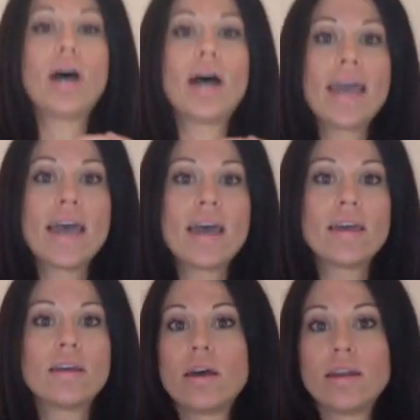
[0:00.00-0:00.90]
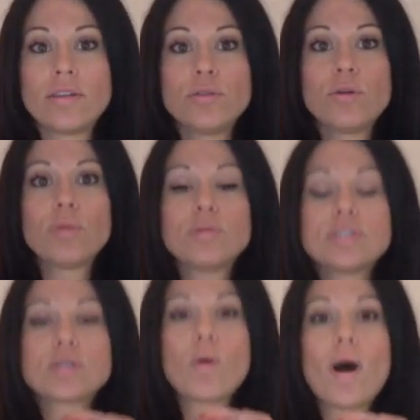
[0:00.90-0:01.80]
Again, another normal
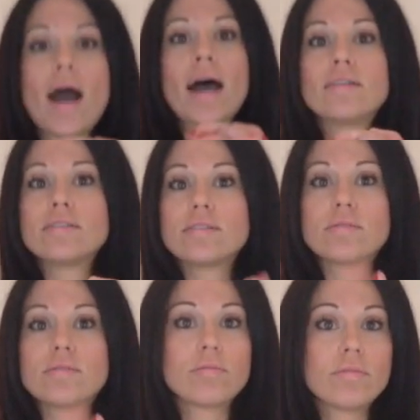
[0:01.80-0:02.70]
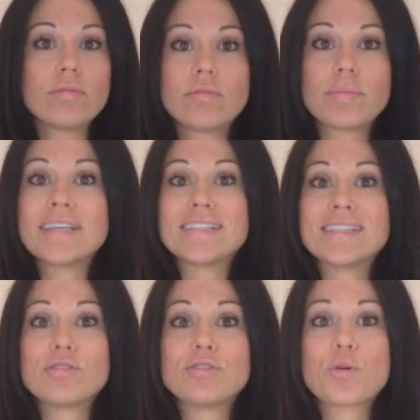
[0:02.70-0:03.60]
squat, because
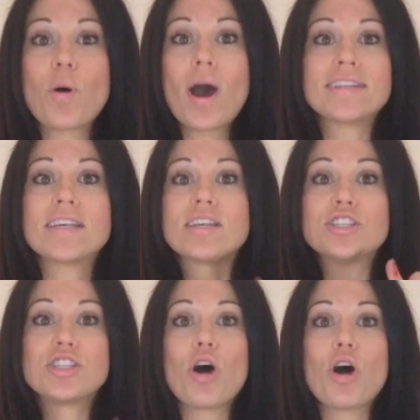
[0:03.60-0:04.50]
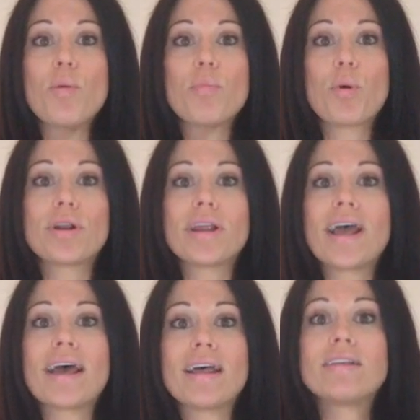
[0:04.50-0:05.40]
the squat's so important.
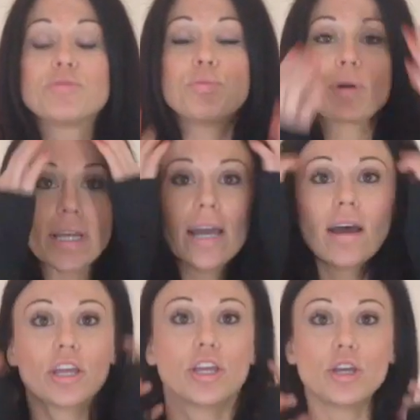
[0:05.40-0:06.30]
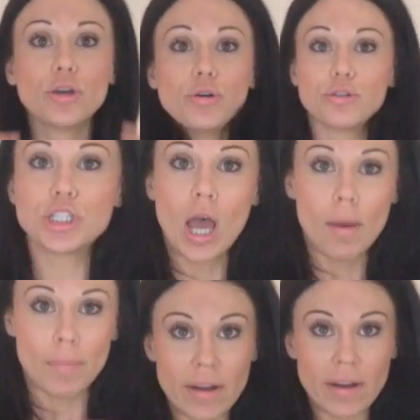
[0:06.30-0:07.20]
It's really a huge
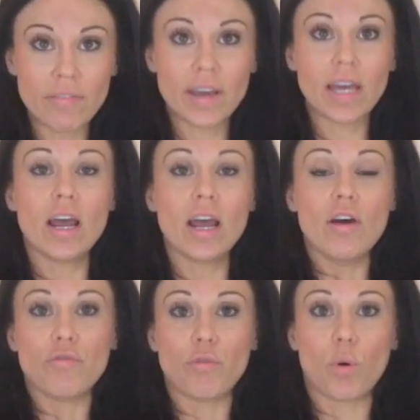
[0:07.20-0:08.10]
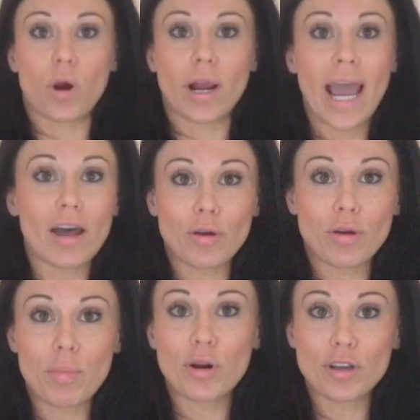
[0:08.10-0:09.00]
benefit for
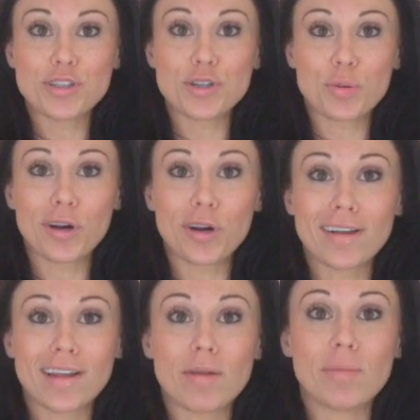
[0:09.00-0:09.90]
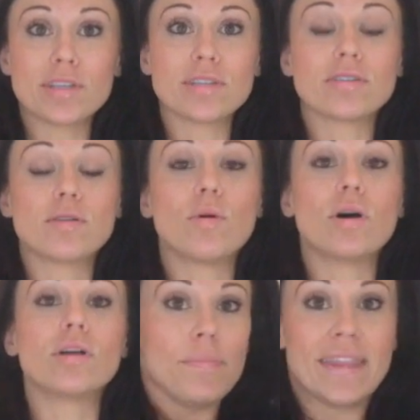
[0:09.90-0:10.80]
calorie burn because you're working a lot of muscles at
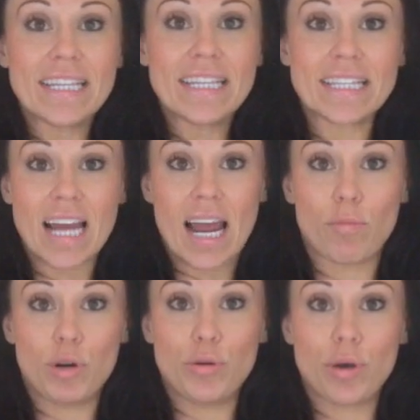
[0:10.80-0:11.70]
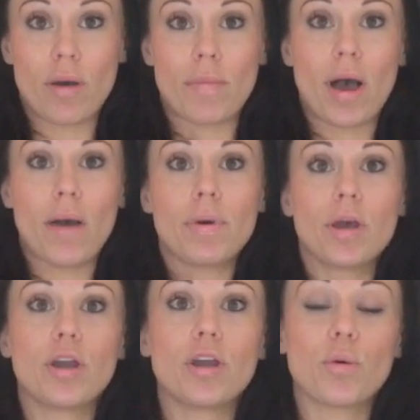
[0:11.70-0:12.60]
once. This time when you come up,
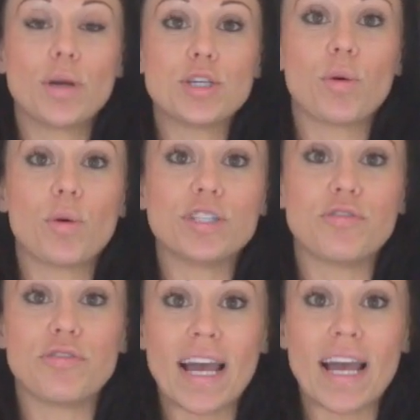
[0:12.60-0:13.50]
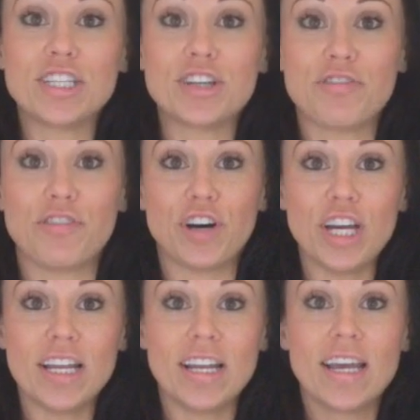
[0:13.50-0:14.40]
you're going to want to flex your
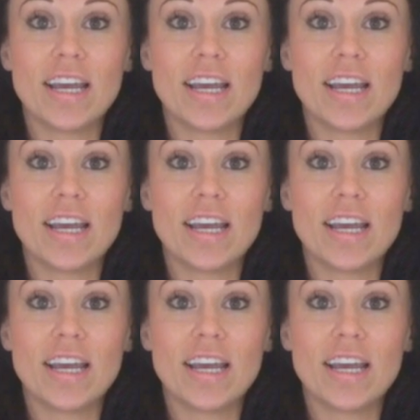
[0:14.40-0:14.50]
foot